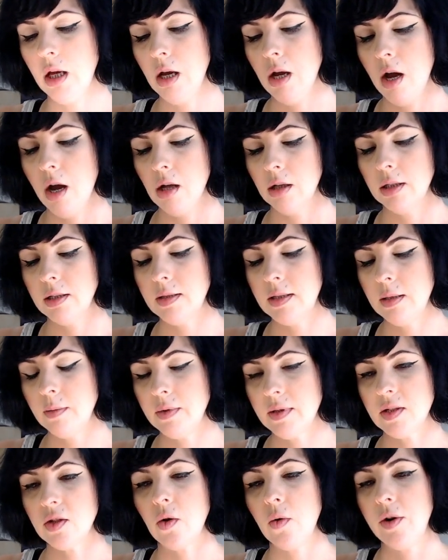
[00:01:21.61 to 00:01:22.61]
Let's see
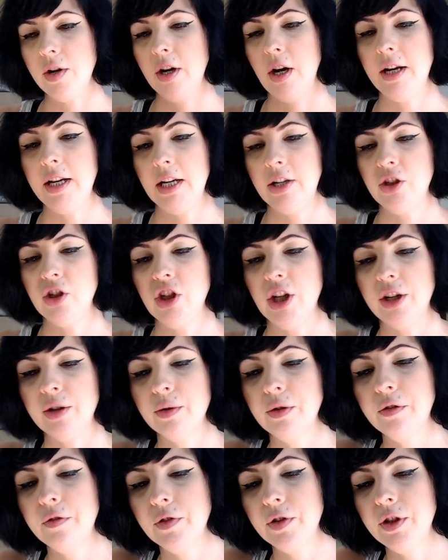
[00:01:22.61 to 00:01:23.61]
what's going on in general
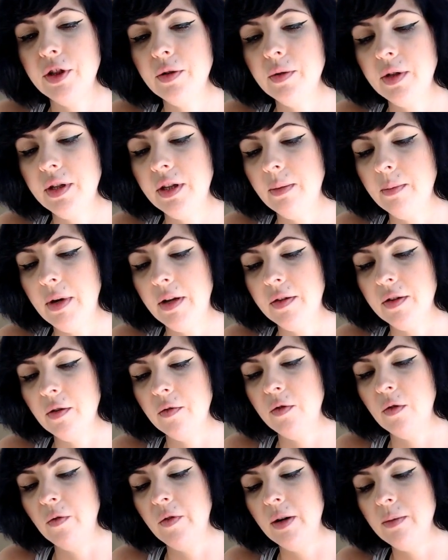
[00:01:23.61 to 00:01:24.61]
for you in the month of November